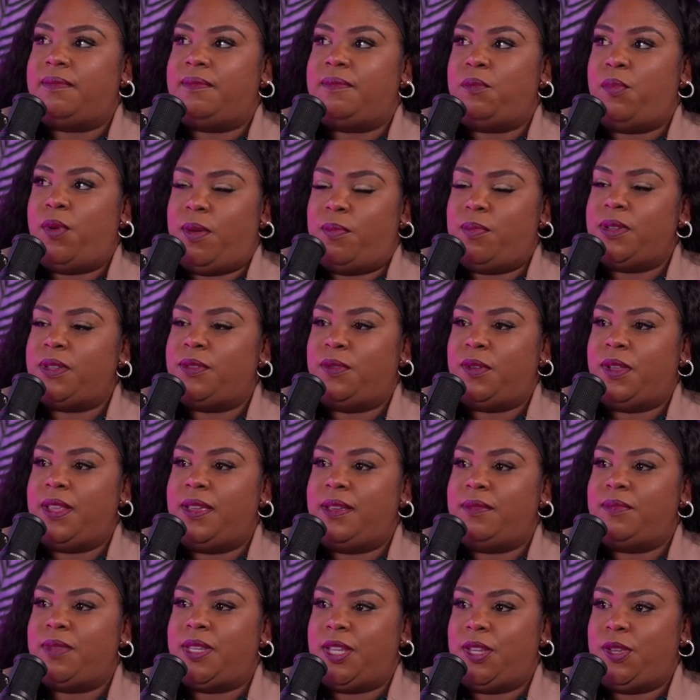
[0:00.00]
PrEP is for
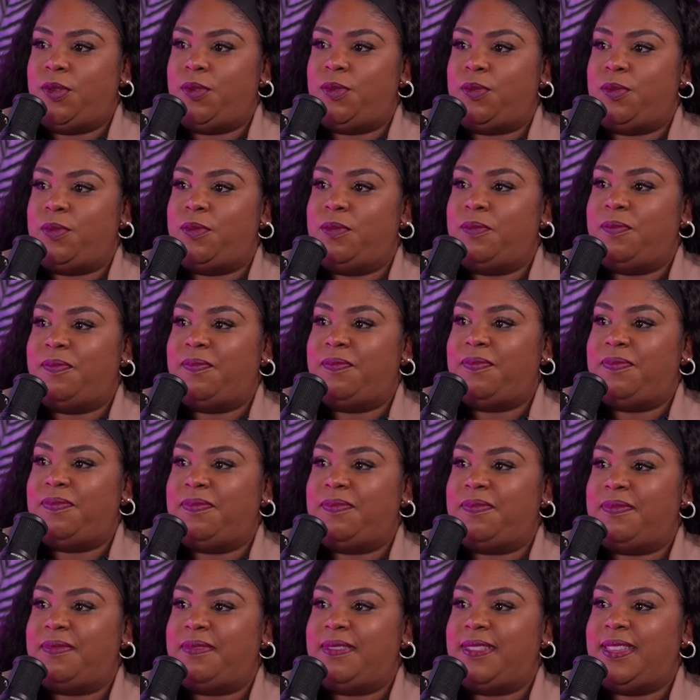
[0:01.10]
them too.
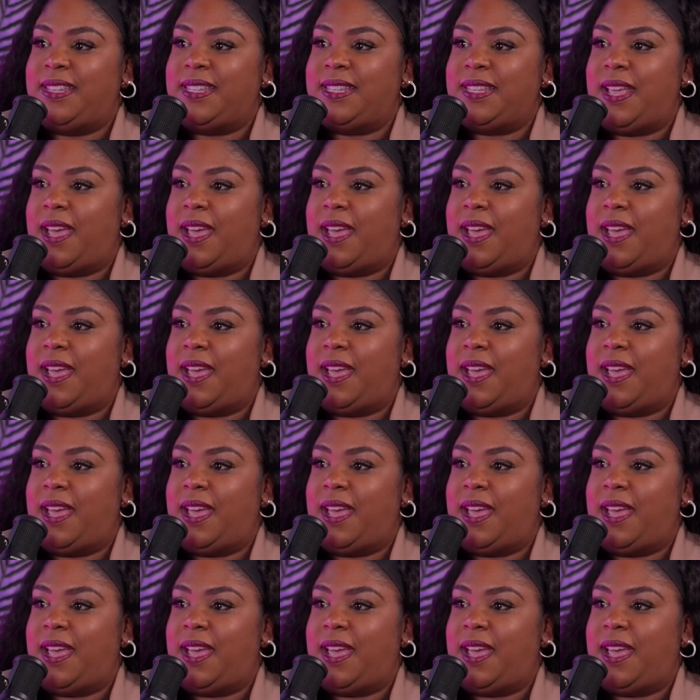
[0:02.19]
It's